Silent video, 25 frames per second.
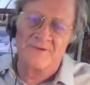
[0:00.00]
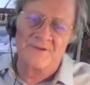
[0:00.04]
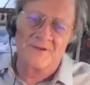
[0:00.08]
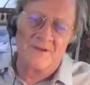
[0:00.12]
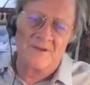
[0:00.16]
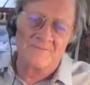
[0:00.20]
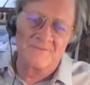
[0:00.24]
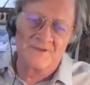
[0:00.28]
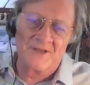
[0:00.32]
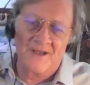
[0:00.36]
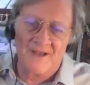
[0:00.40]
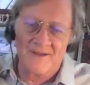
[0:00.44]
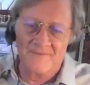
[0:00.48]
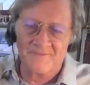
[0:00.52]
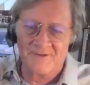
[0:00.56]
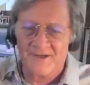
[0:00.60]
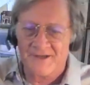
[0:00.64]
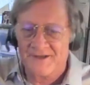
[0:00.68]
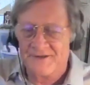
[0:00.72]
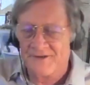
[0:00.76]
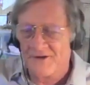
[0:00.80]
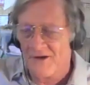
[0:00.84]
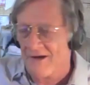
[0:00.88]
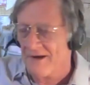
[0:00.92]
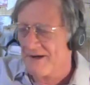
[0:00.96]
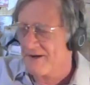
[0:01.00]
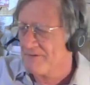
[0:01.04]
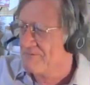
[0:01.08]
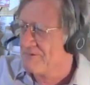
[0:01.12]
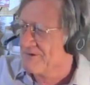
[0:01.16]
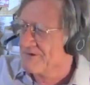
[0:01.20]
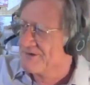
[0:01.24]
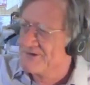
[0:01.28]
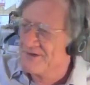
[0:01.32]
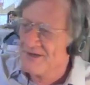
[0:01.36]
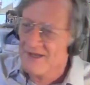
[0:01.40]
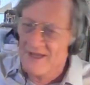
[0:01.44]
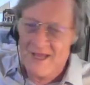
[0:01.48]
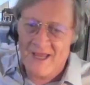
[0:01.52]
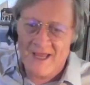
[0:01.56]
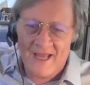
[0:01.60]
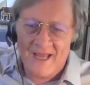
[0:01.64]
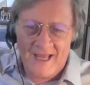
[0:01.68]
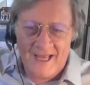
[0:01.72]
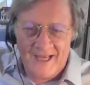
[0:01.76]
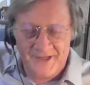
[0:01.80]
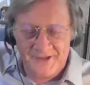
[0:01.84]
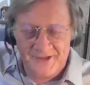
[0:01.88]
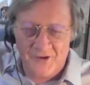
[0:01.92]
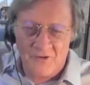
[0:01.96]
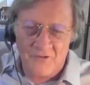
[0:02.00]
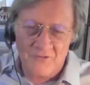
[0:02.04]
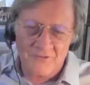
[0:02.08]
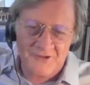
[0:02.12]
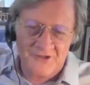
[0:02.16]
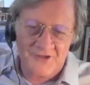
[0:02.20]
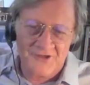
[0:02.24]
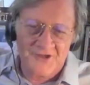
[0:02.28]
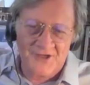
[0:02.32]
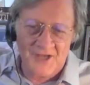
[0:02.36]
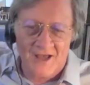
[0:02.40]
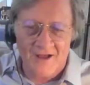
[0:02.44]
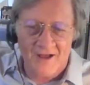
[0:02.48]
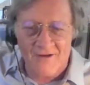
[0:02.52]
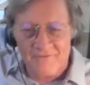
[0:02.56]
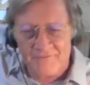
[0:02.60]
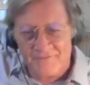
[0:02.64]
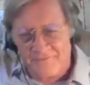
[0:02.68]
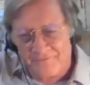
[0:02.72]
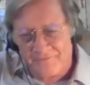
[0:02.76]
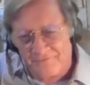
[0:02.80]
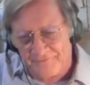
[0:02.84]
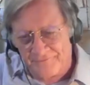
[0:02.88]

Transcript: Sometimes he thought it was his own self